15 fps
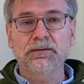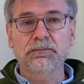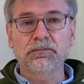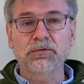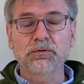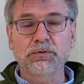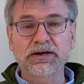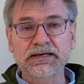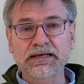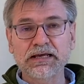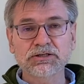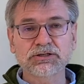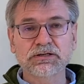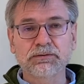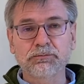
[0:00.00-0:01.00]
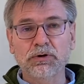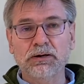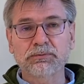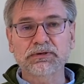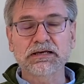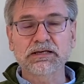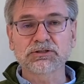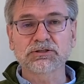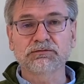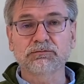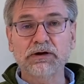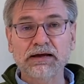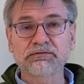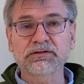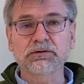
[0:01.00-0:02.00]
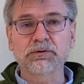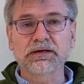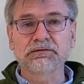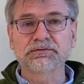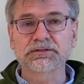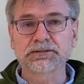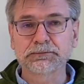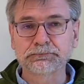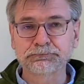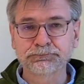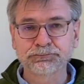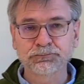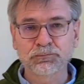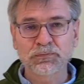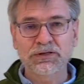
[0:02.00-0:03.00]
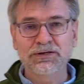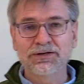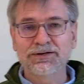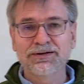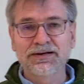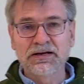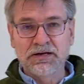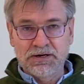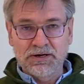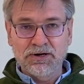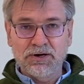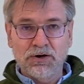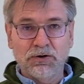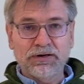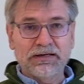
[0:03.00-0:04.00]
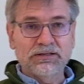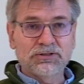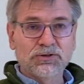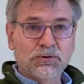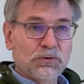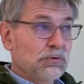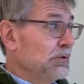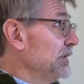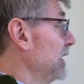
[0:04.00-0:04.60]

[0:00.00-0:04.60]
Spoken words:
the radiation and propagation of gravity waves. Okay, so